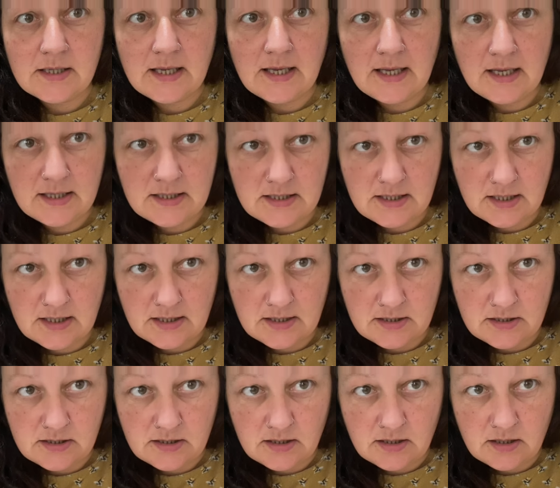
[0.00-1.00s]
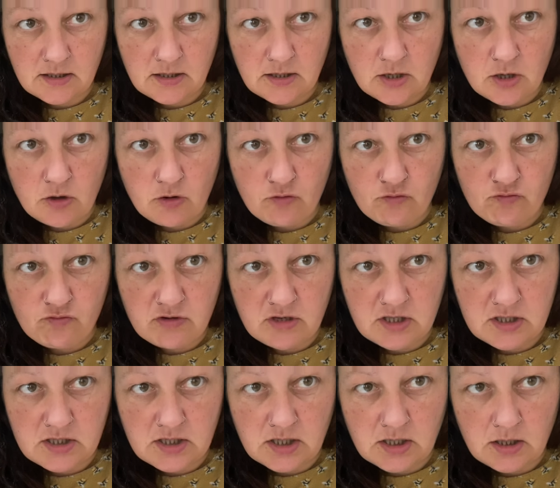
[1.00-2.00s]
It is
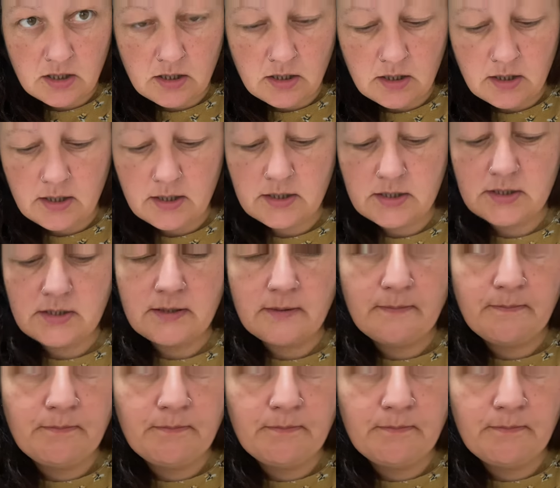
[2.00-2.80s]
ridiculous.